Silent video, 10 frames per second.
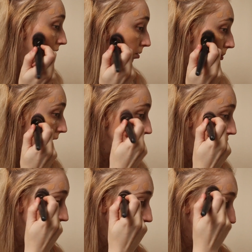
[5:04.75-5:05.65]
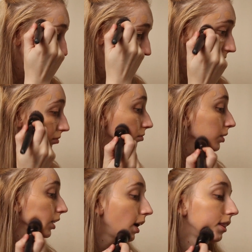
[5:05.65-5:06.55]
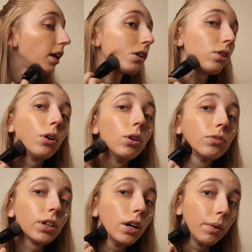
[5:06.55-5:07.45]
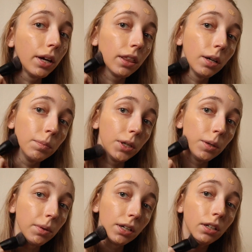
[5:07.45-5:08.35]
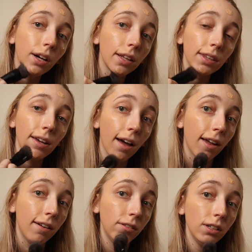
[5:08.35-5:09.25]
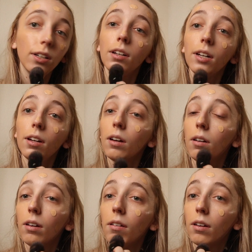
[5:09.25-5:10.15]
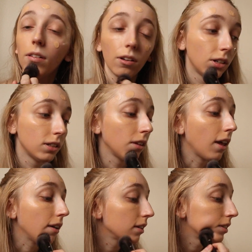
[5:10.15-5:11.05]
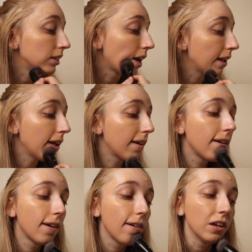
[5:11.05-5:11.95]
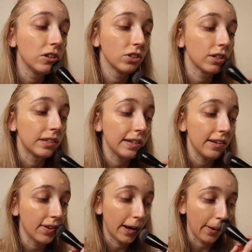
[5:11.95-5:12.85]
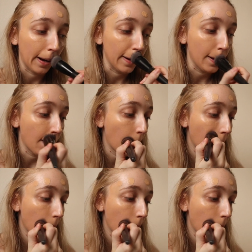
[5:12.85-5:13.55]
out of a brush, and then I'll go over it with a beauty blender at the end to like set it and just even out any